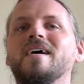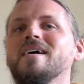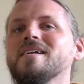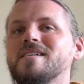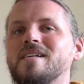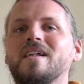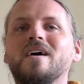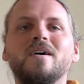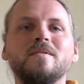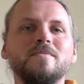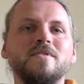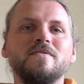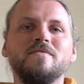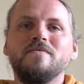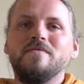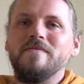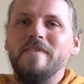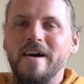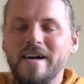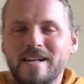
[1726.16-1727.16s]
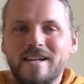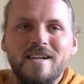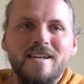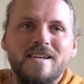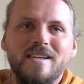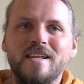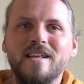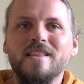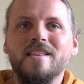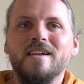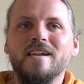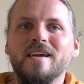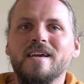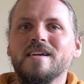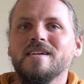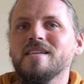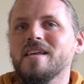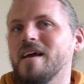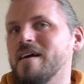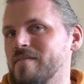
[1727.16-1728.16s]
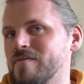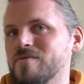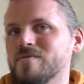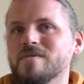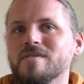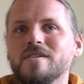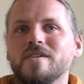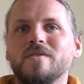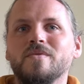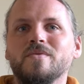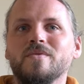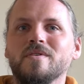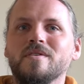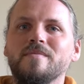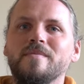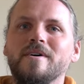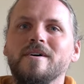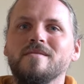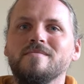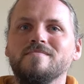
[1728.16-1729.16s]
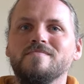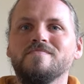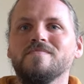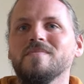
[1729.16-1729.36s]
It's time to finally see the lakes everyone talks about,